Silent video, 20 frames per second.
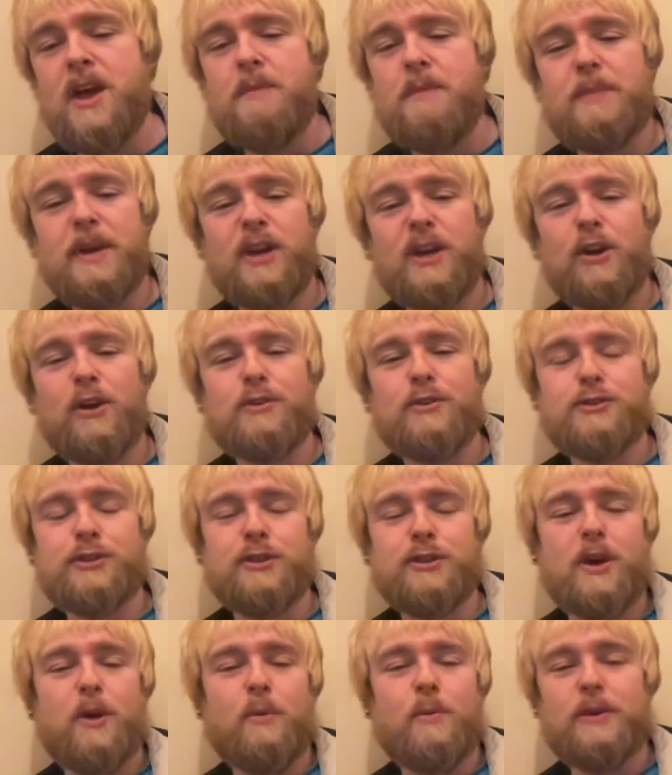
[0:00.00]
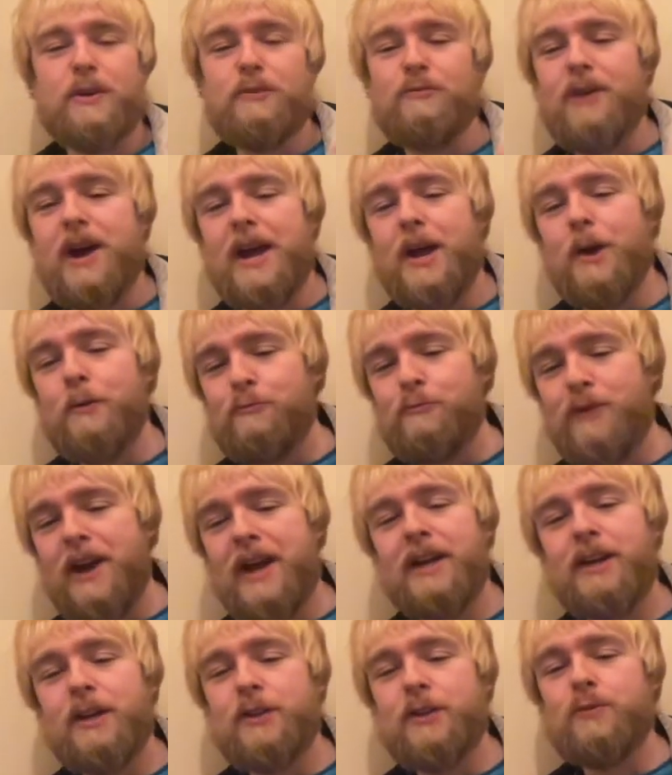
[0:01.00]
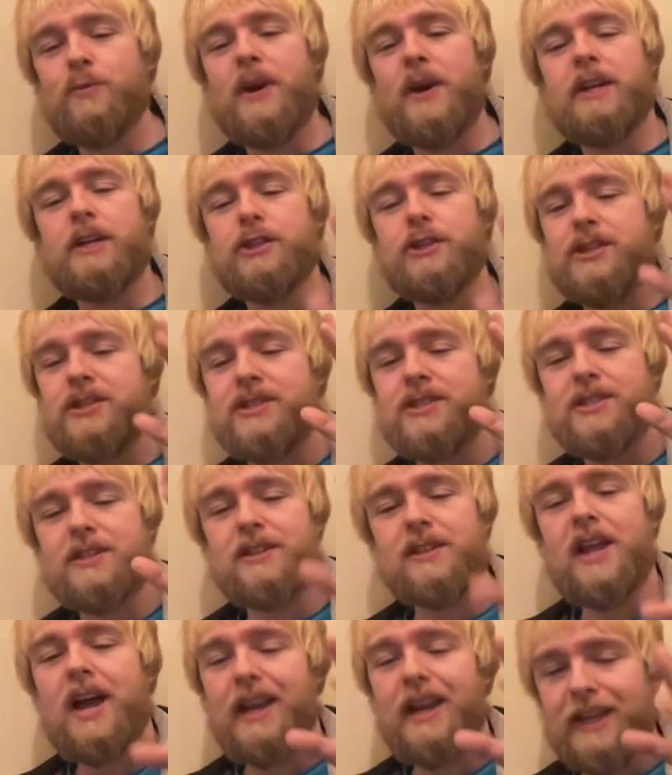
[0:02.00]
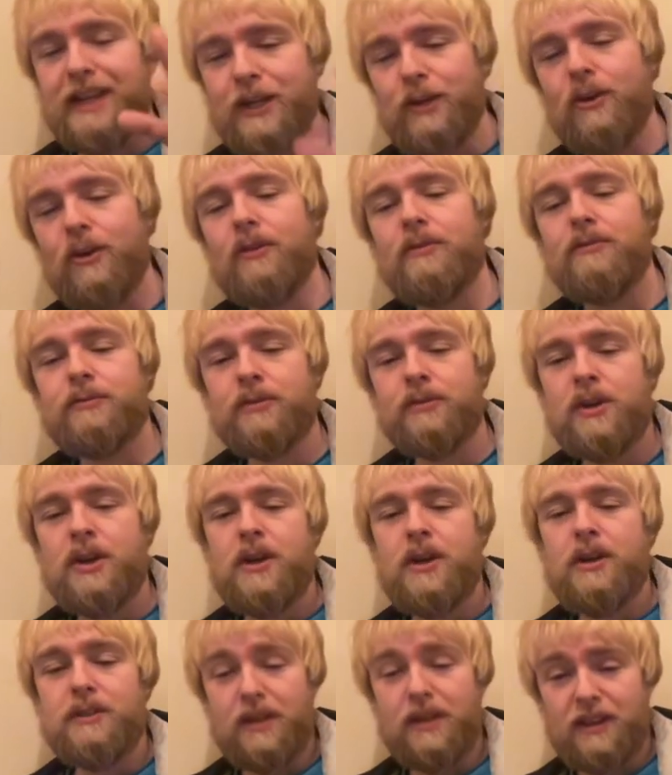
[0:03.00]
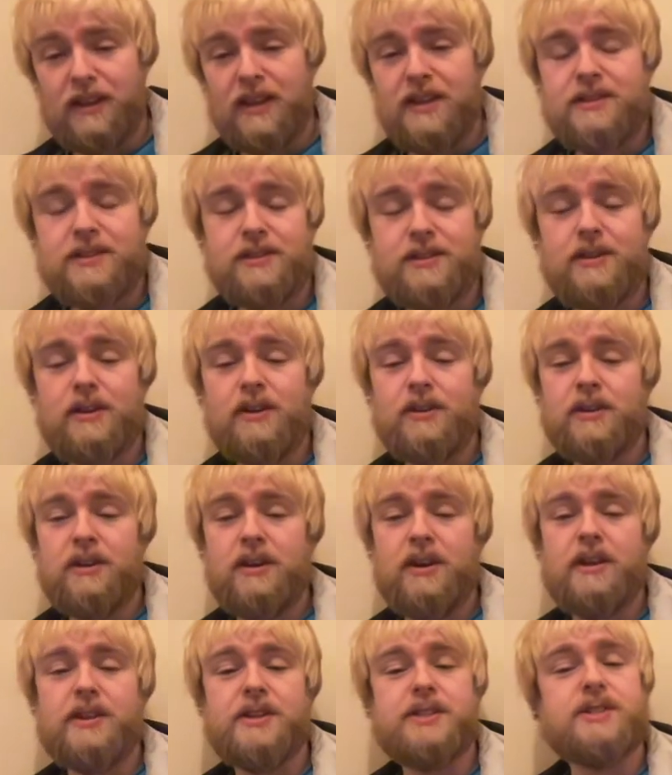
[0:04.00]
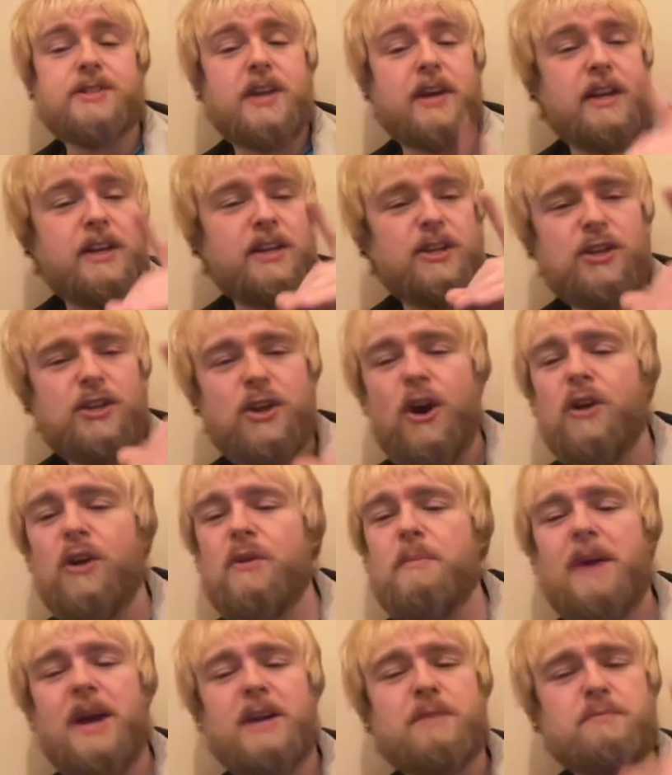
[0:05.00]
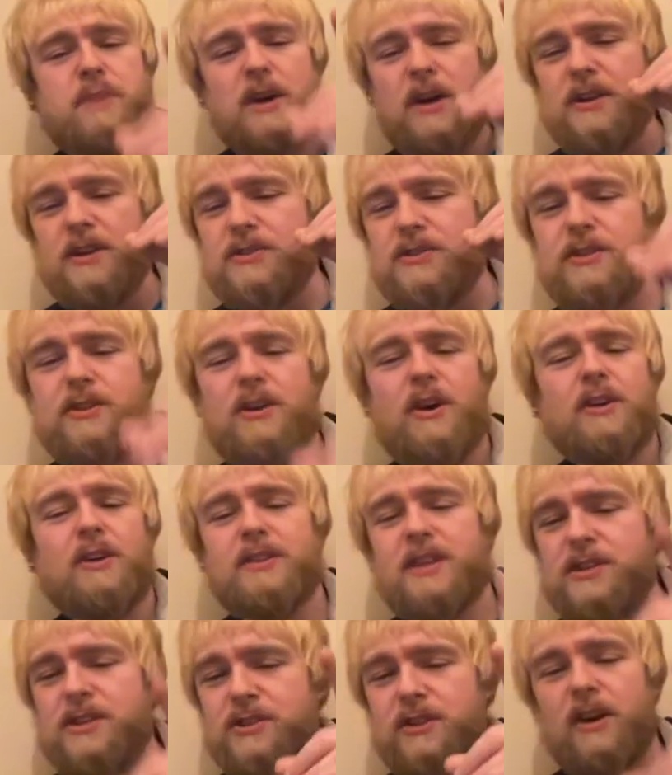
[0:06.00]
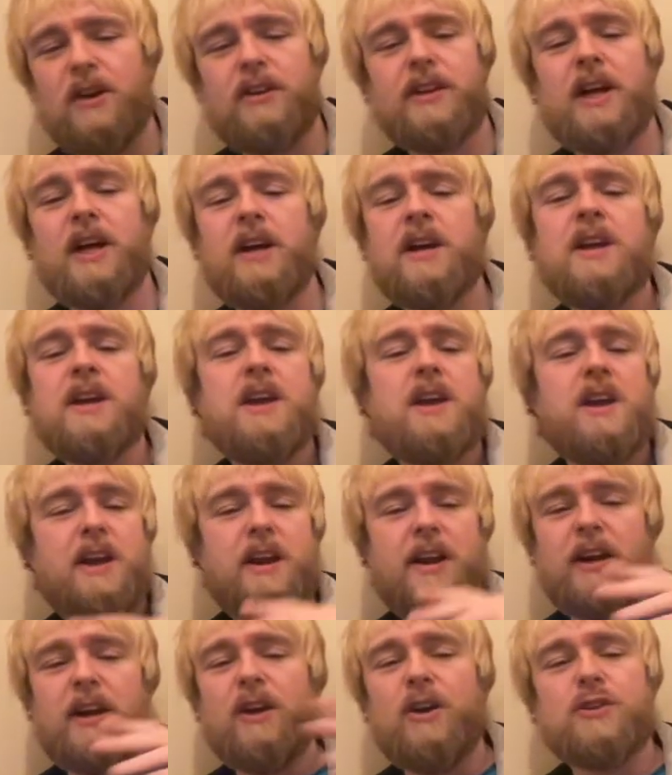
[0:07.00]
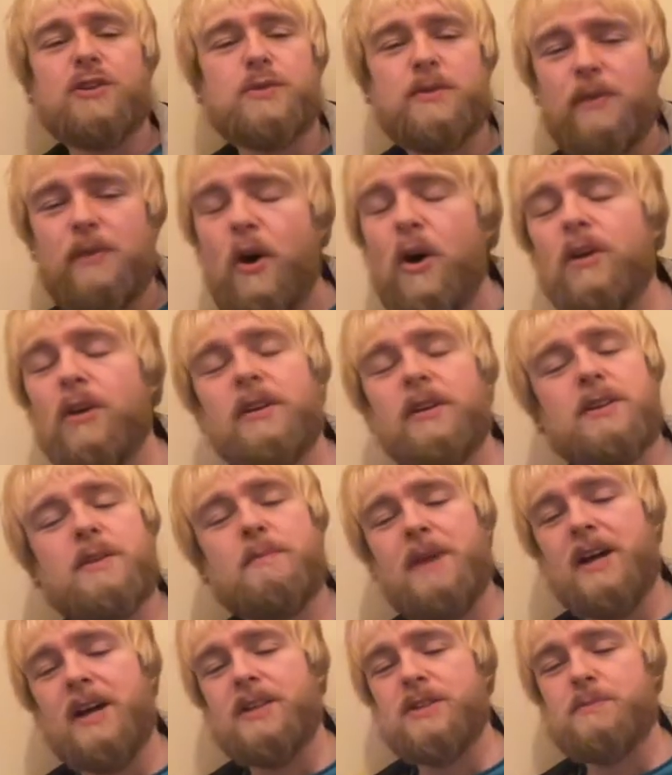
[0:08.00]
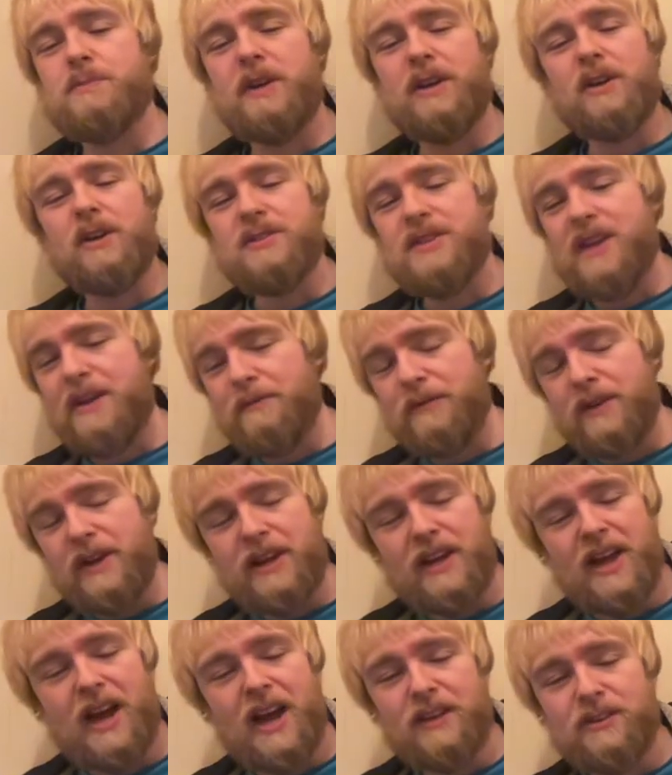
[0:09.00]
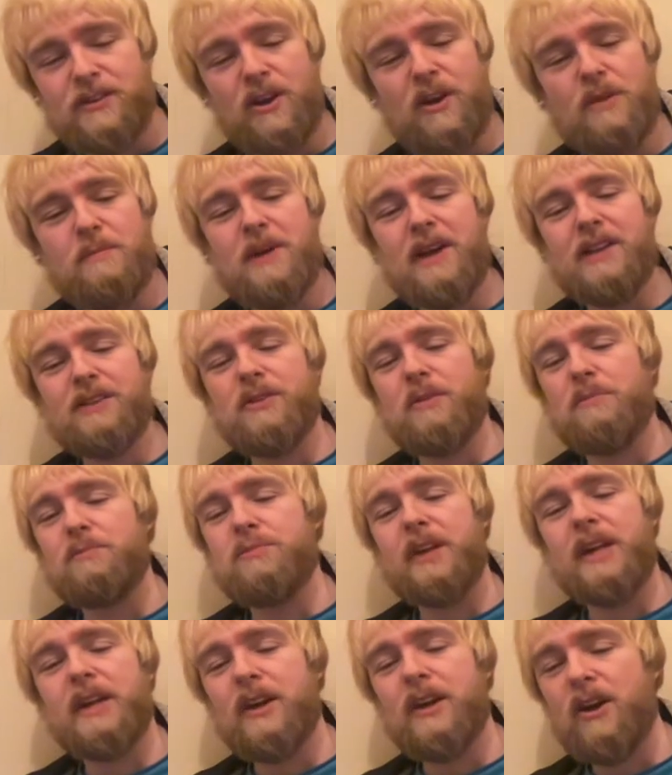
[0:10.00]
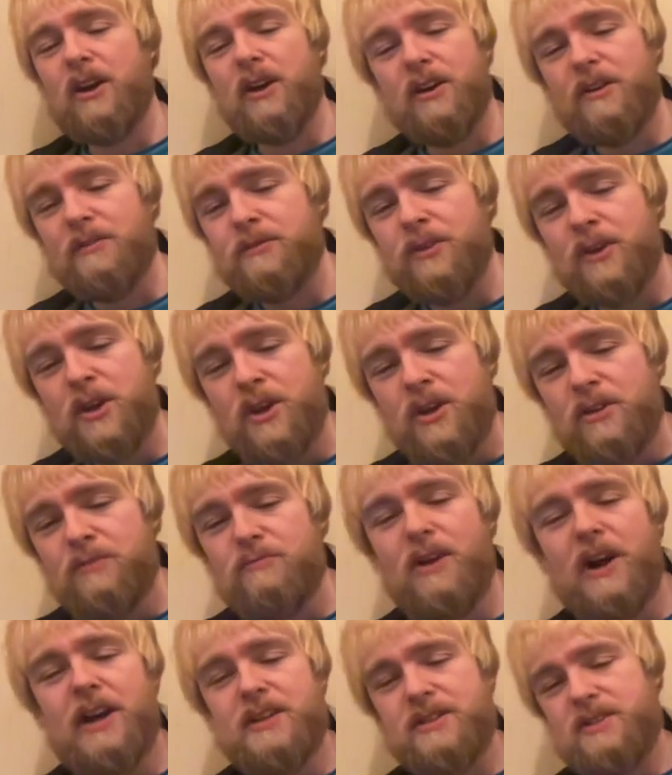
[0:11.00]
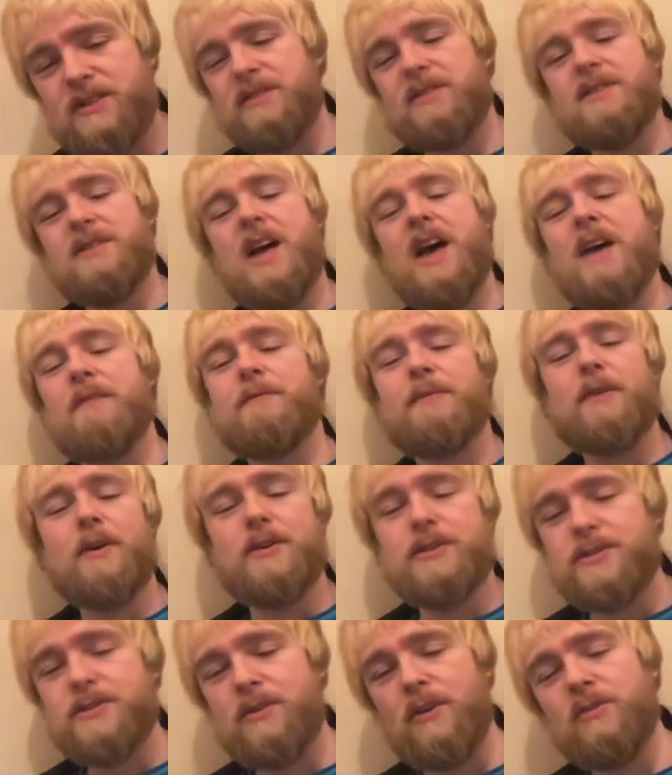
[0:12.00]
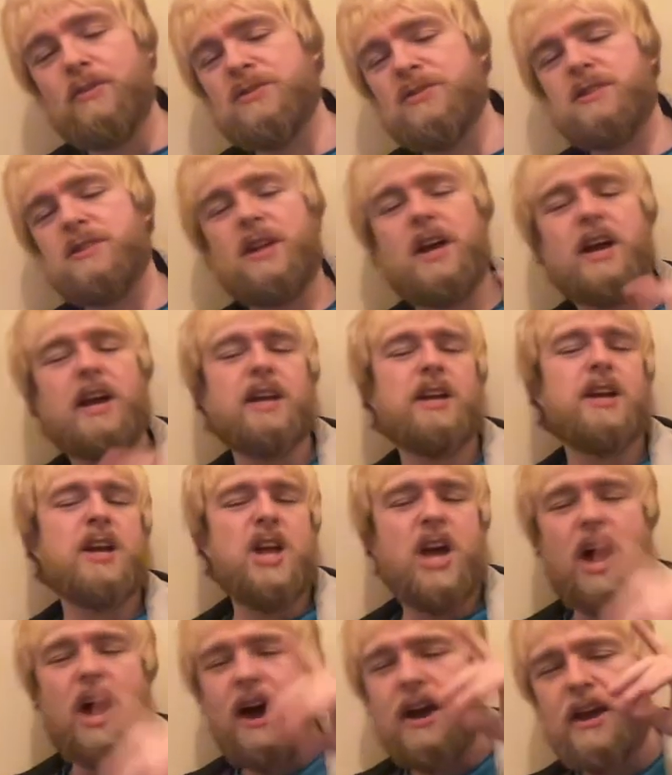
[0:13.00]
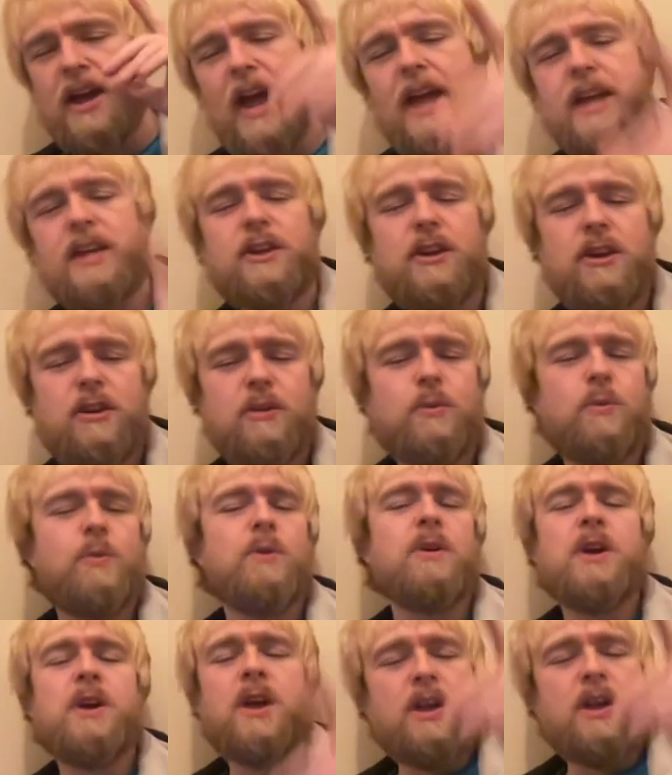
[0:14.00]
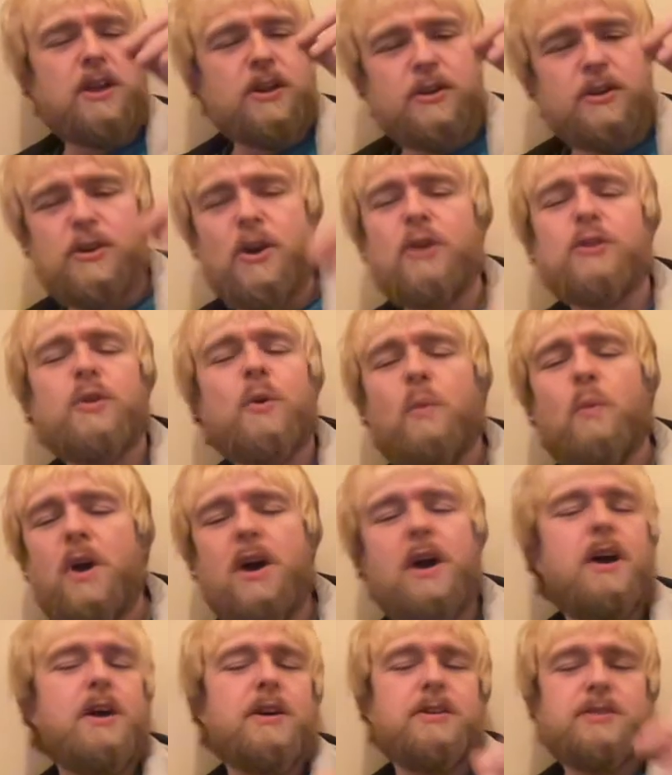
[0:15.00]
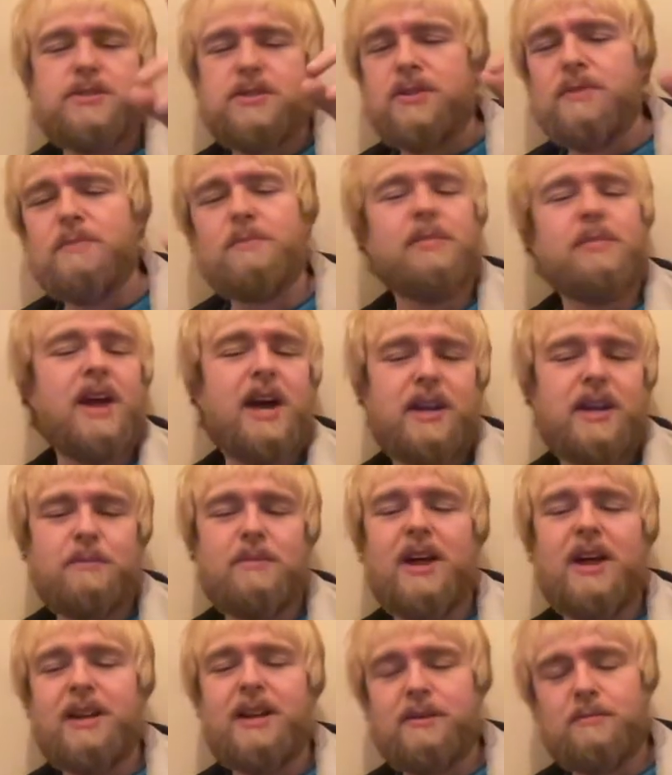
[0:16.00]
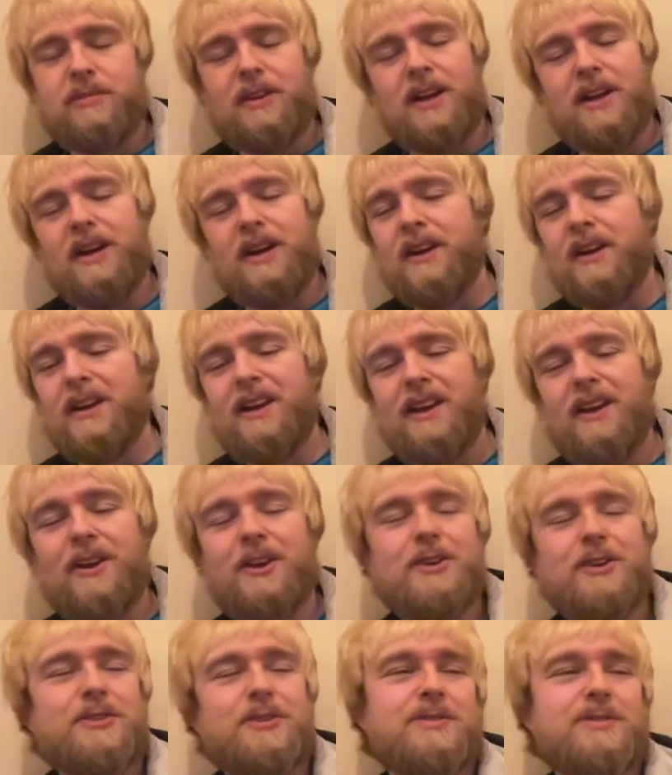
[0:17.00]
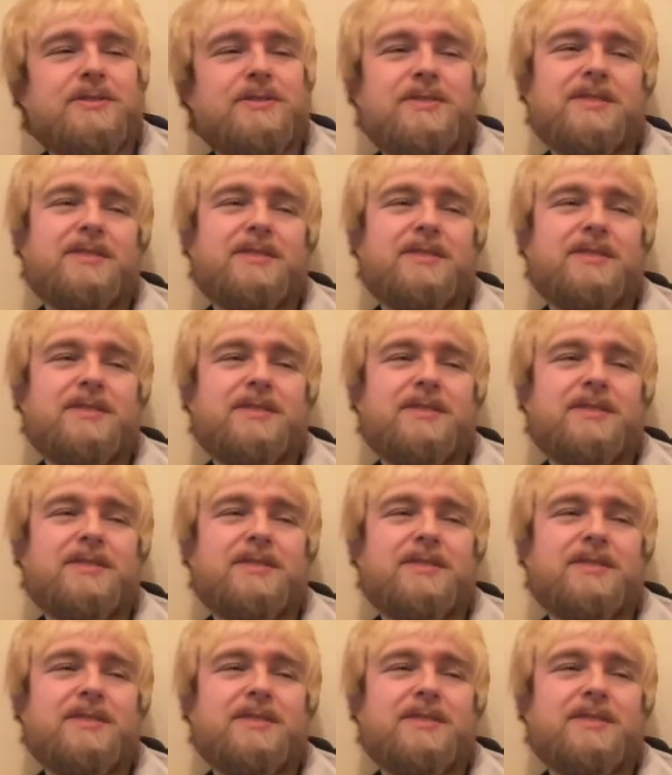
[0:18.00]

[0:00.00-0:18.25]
because you don't want to write a record where you're just slagging off the listener and saying you're a bad person, you're this, you're that, and it goes with all of the bands because every hardcore band on planet Earth writes their first songs like "I hate you," "You're the worst," blah de blah de blah, and